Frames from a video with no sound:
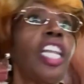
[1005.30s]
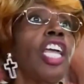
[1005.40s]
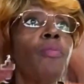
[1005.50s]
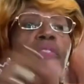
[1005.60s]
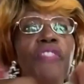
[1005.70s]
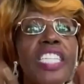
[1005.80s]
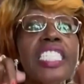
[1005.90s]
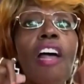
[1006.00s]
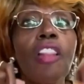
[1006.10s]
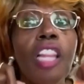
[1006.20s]
he would fix
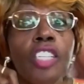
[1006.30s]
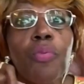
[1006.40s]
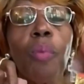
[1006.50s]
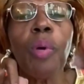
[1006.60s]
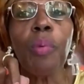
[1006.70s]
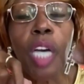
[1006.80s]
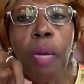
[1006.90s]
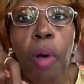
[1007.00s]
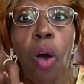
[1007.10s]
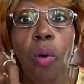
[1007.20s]
our lunch when we would
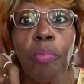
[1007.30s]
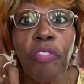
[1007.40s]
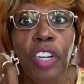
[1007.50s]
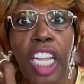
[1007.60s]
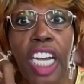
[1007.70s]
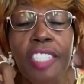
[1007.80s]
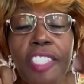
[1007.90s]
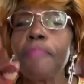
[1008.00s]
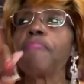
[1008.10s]
come home for lunch.